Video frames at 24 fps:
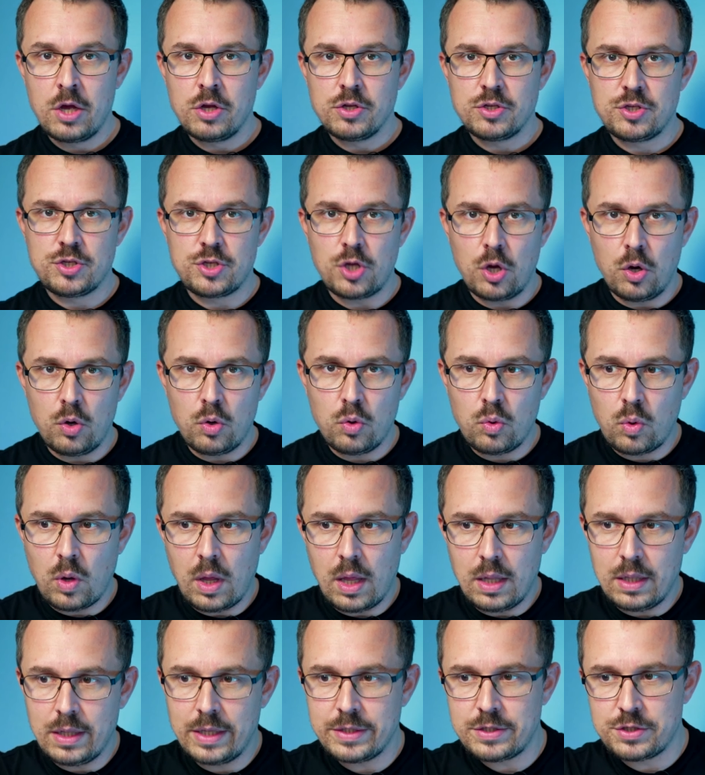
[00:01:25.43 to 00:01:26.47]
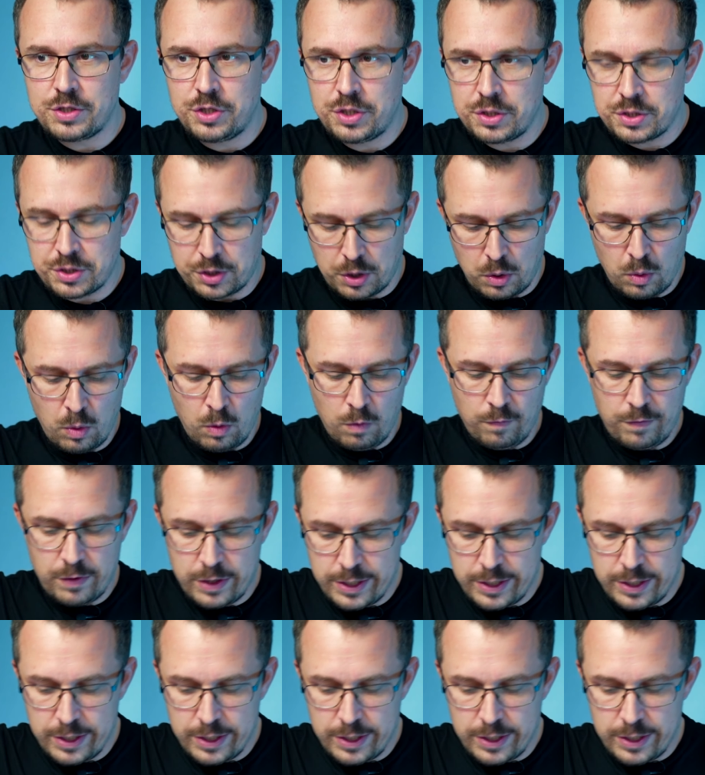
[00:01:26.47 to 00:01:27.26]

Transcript: So let's just go over